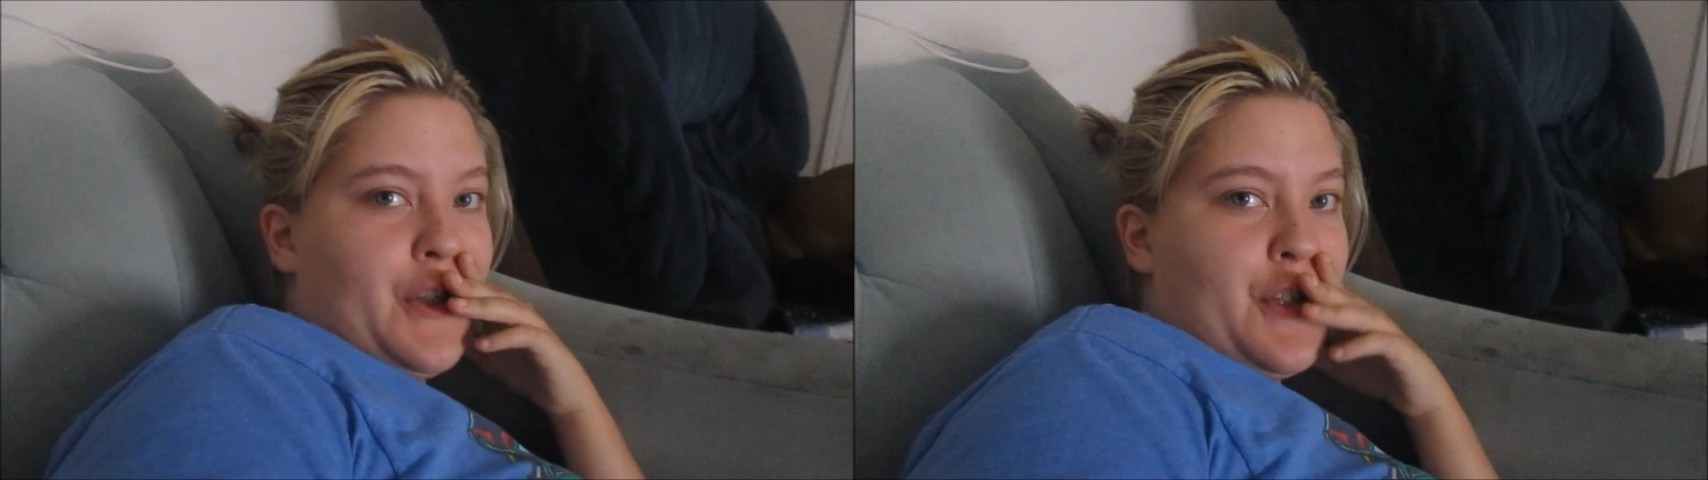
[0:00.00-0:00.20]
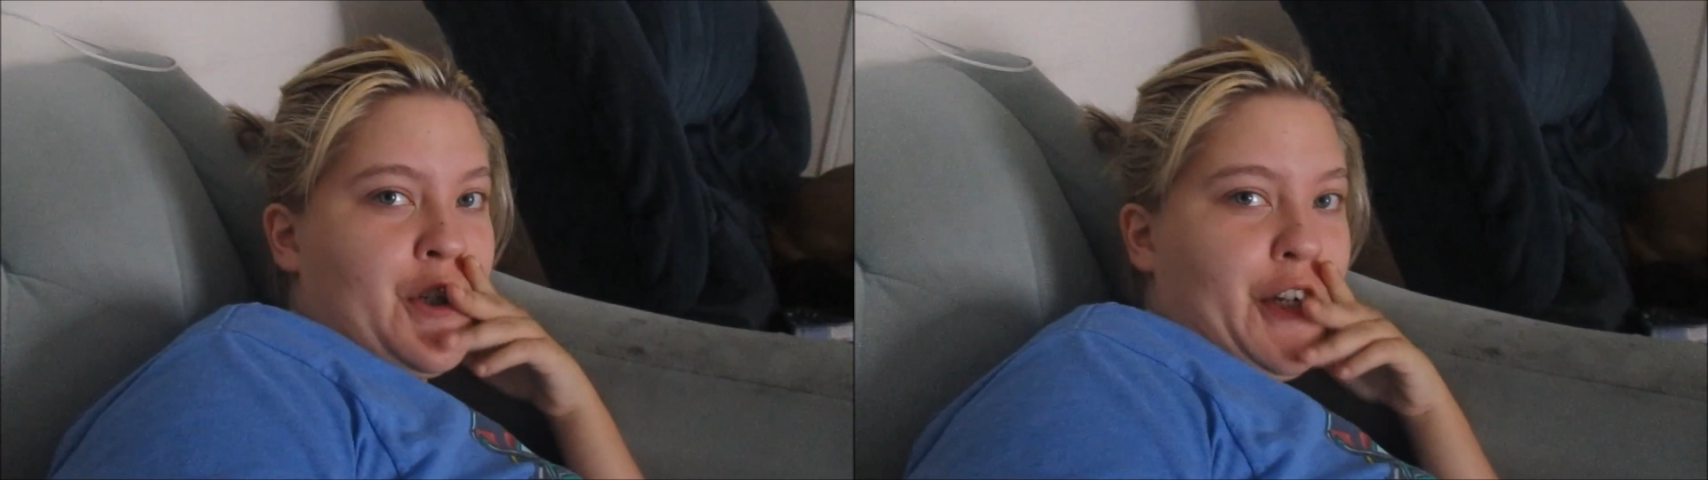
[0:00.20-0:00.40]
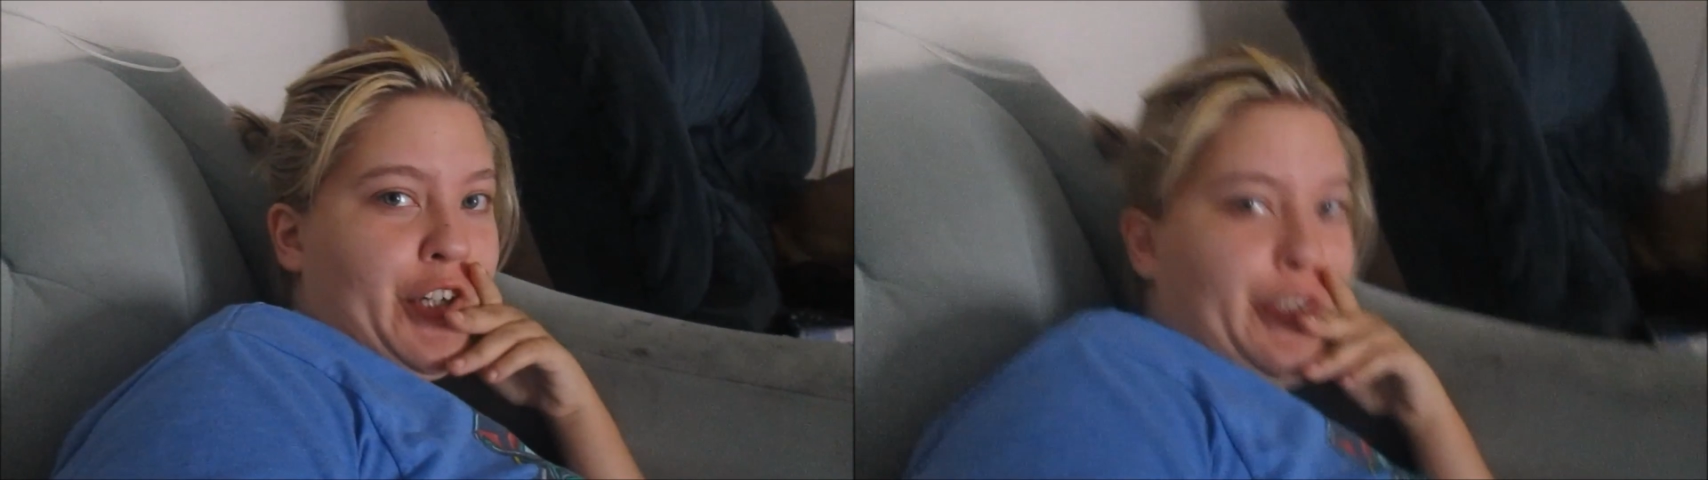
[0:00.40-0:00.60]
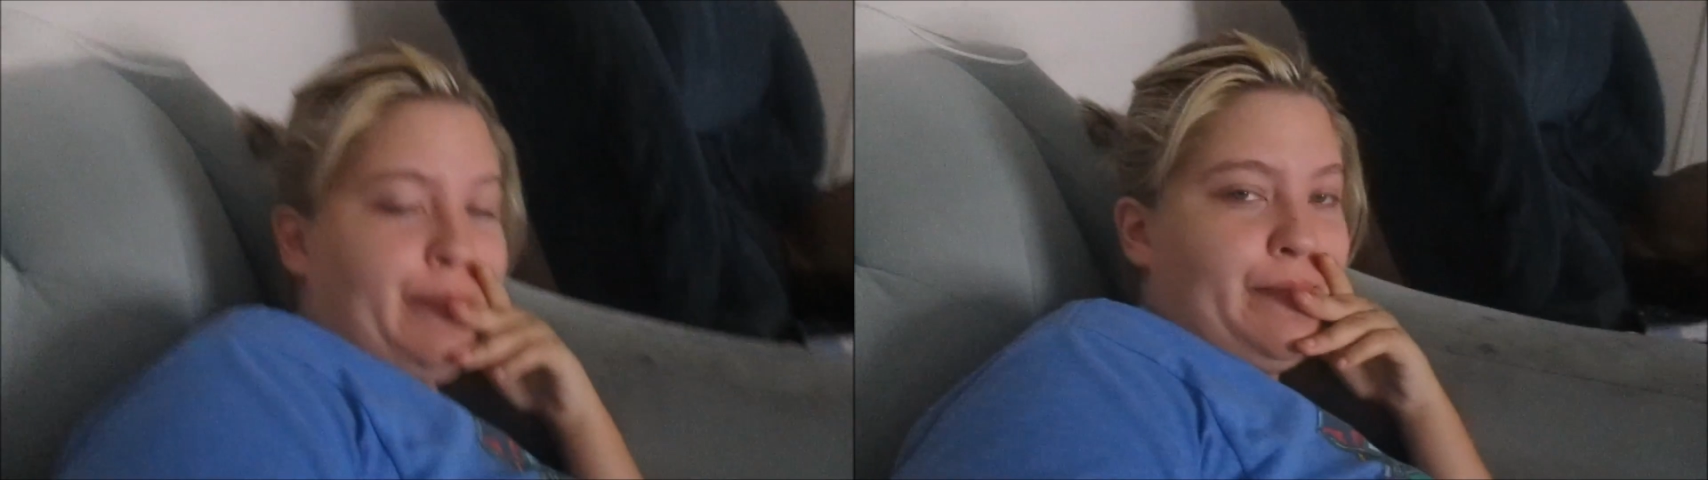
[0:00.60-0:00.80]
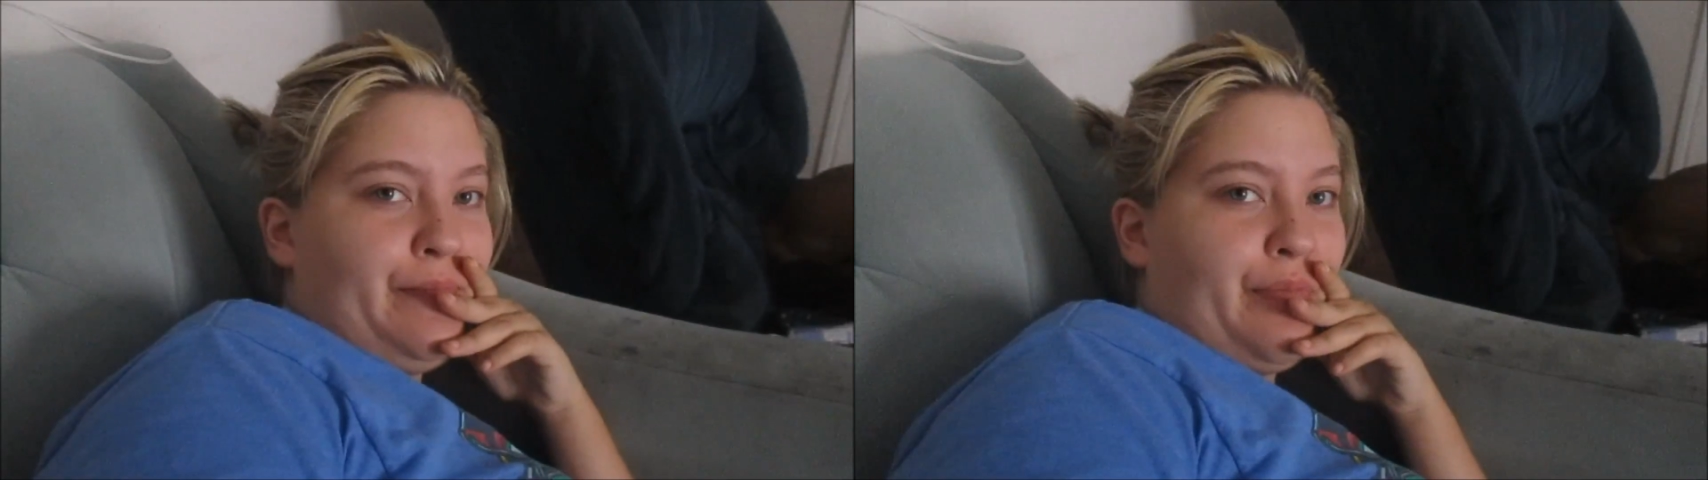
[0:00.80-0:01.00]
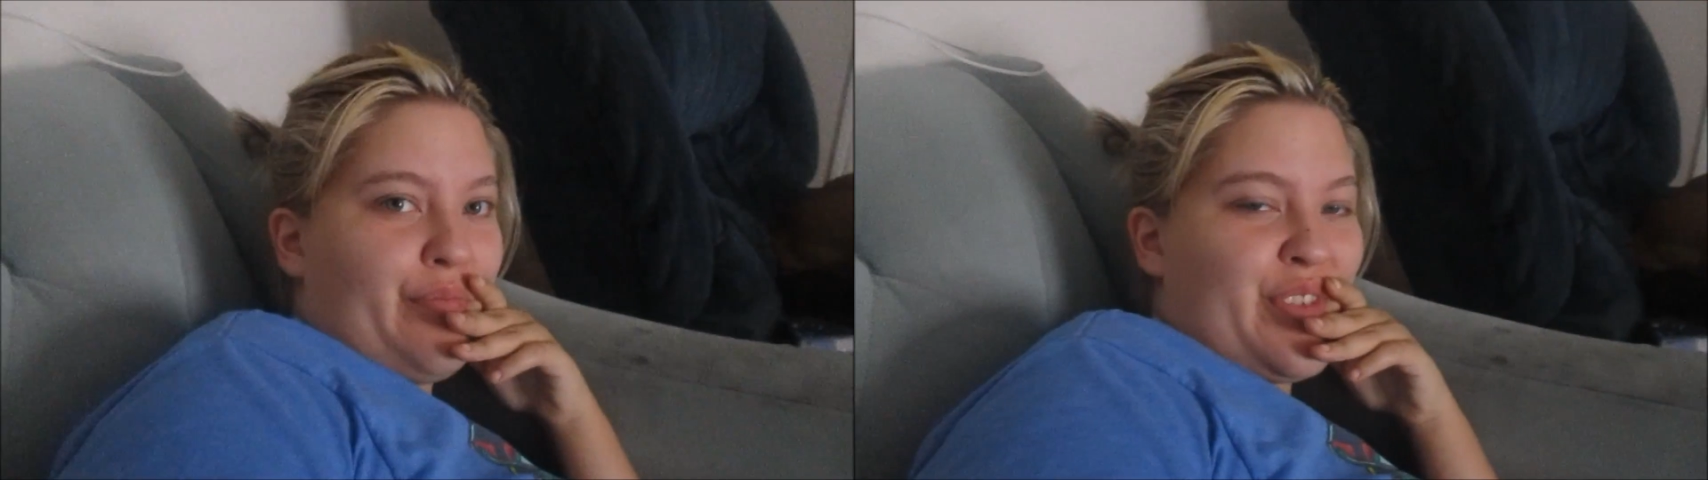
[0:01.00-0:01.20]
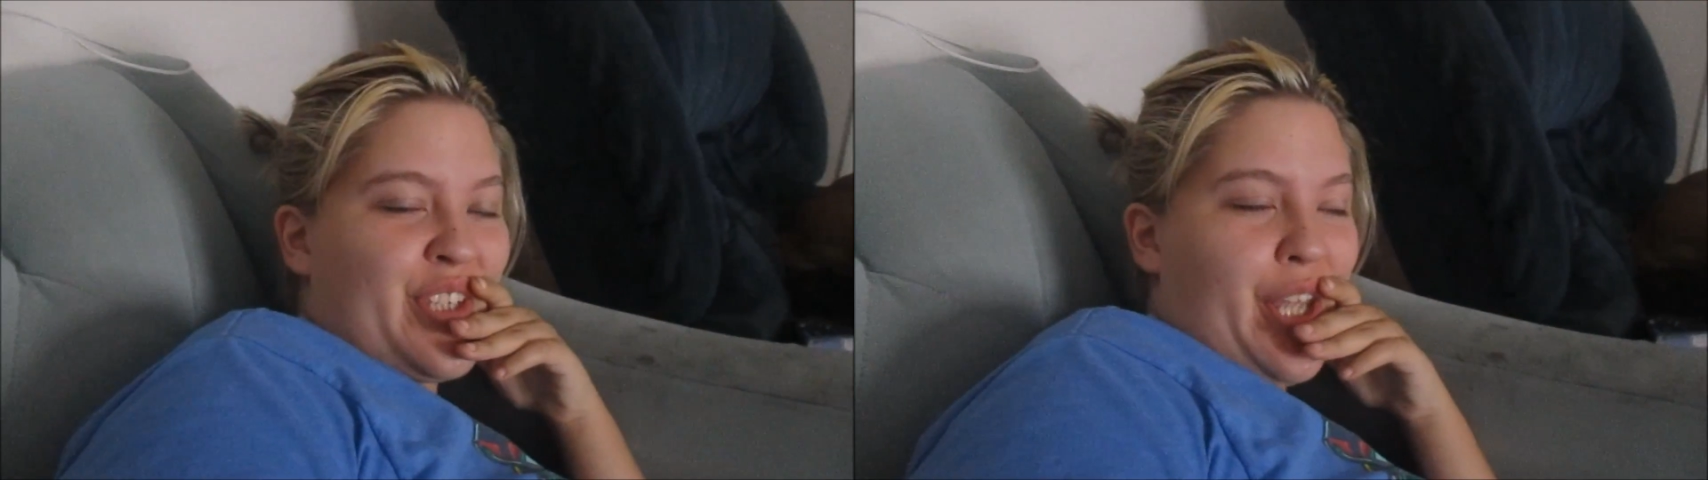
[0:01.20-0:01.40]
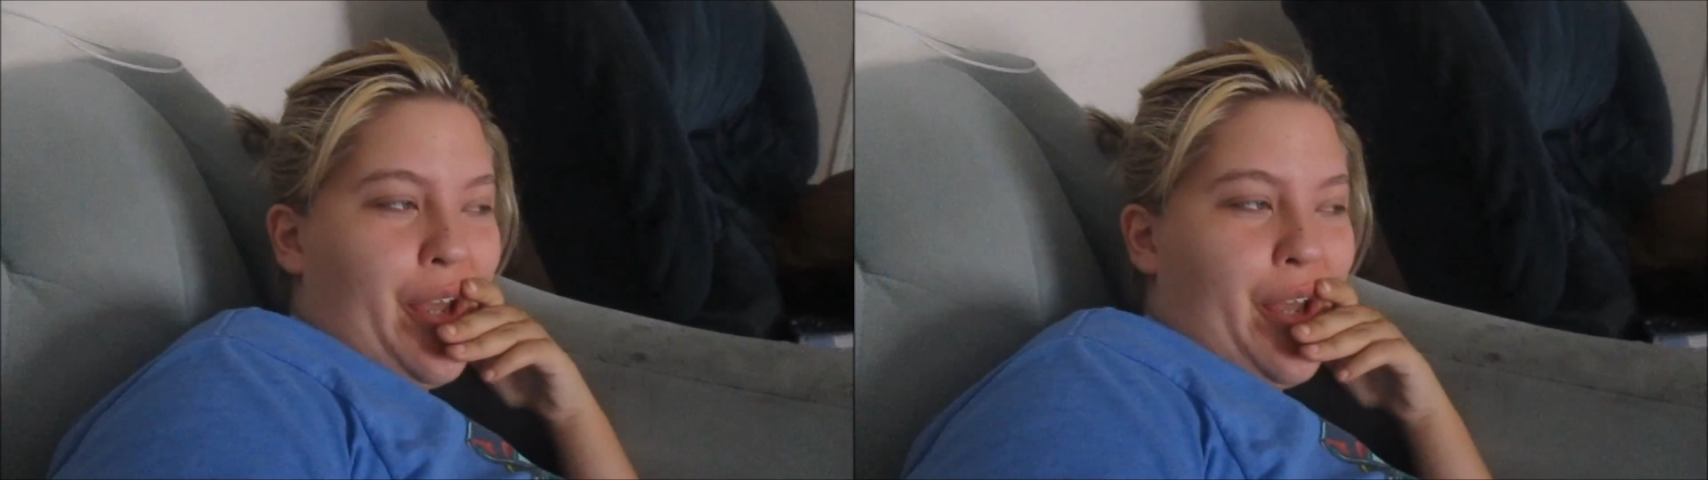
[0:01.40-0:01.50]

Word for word: too sure, so